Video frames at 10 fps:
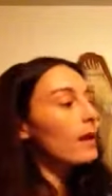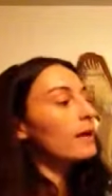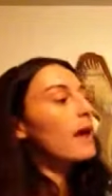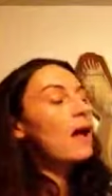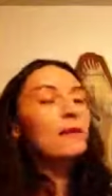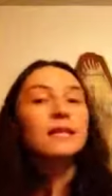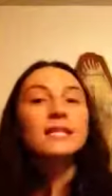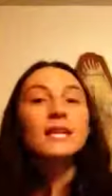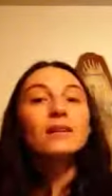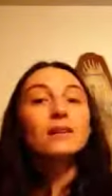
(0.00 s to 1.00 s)
Now let's
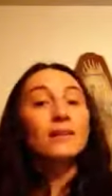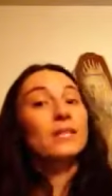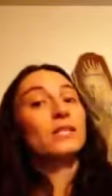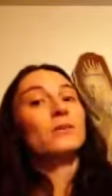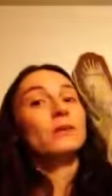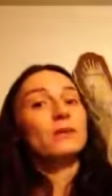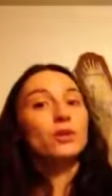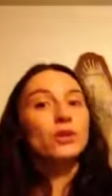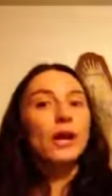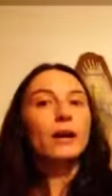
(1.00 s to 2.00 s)
take a look at this doing the
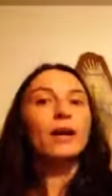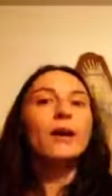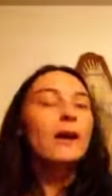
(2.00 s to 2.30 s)
trick.